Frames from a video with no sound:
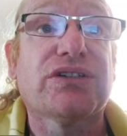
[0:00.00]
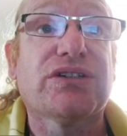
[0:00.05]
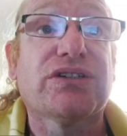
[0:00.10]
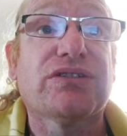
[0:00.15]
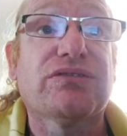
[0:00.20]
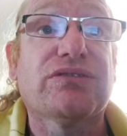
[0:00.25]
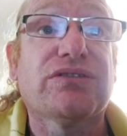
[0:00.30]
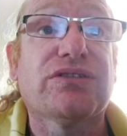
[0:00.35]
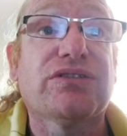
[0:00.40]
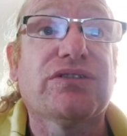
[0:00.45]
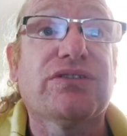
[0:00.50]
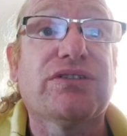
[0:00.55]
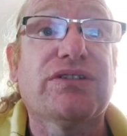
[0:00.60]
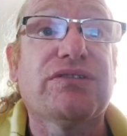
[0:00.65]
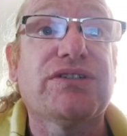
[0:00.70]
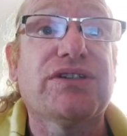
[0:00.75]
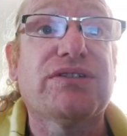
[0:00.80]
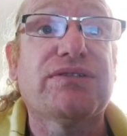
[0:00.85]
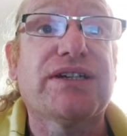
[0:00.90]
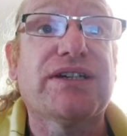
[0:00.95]
wonder if it
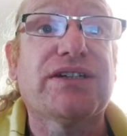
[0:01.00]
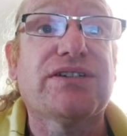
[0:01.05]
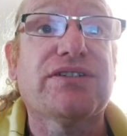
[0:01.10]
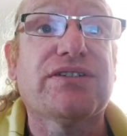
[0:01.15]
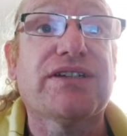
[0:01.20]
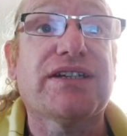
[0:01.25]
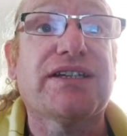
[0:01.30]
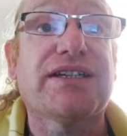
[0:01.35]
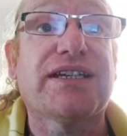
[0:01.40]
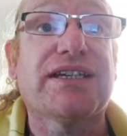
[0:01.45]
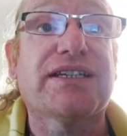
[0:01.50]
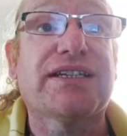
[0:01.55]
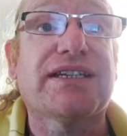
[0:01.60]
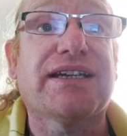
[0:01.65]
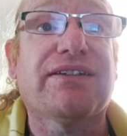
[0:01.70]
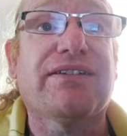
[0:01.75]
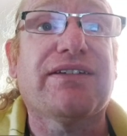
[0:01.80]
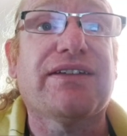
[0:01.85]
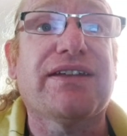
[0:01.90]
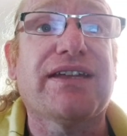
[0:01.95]
was when I took the ticks
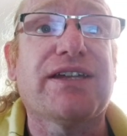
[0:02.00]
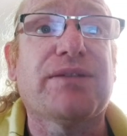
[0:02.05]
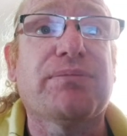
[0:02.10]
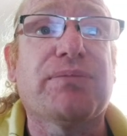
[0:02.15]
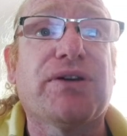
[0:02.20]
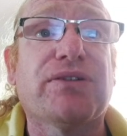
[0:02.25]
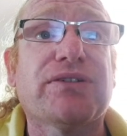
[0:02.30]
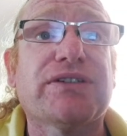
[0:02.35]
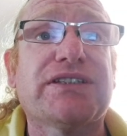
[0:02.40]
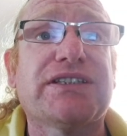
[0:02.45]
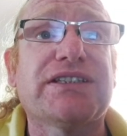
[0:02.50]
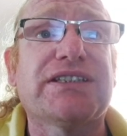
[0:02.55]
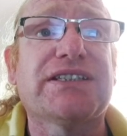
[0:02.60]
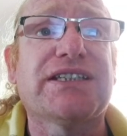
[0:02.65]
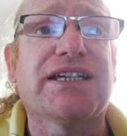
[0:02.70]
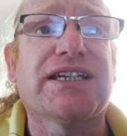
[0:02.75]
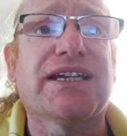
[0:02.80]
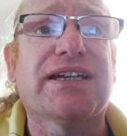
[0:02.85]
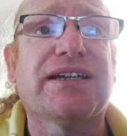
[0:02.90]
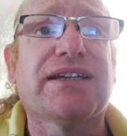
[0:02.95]
out of these boxes
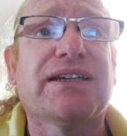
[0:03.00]
here.